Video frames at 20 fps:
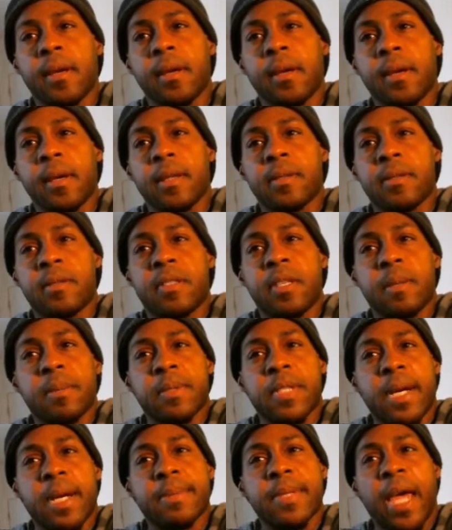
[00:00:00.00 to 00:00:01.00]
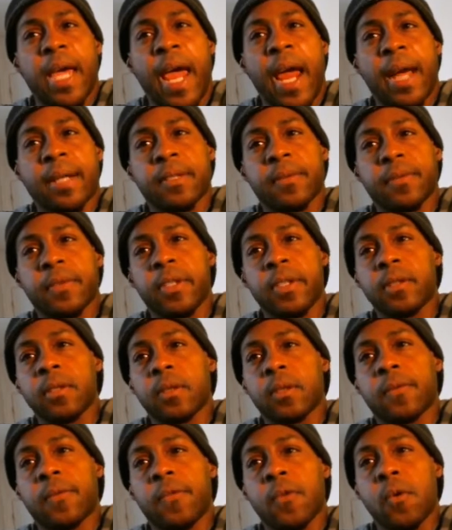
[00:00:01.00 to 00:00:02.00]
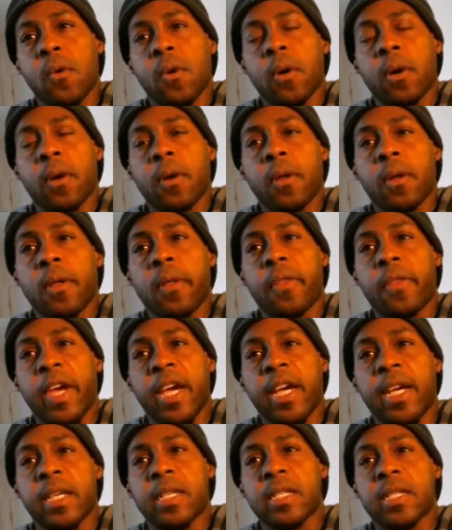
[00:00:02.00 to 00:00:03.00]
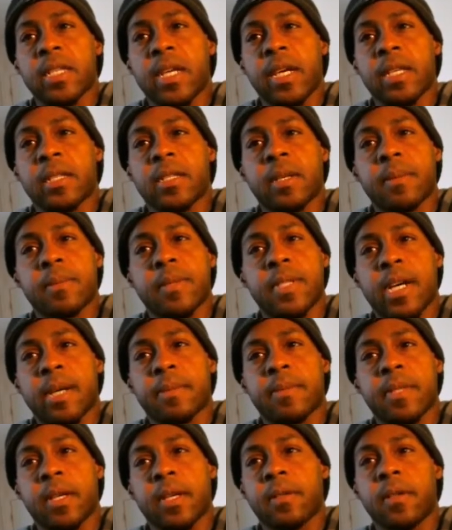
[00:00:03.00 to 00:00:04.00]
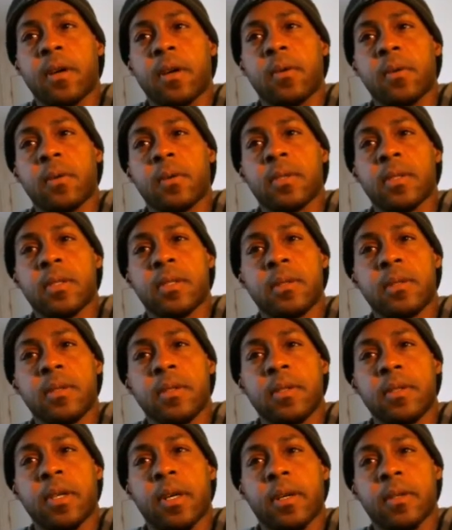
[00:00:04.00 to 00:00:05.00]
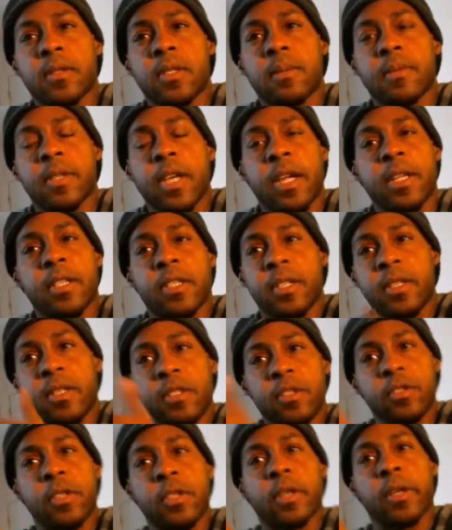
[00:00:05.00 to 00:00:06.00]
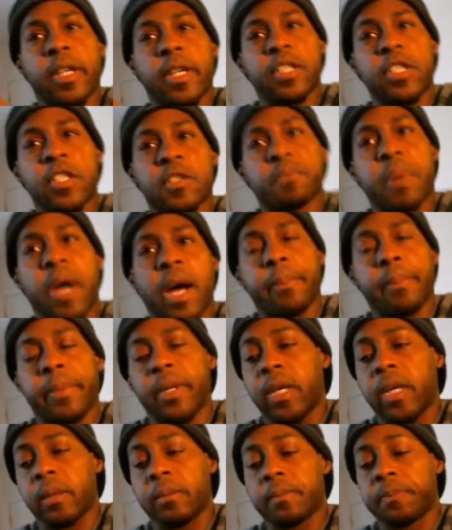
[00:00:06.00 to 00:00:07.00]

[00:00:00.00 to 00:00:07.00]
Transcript: and sometimes I actively look for things, and sometimes I don't. Sometimes they just pop up.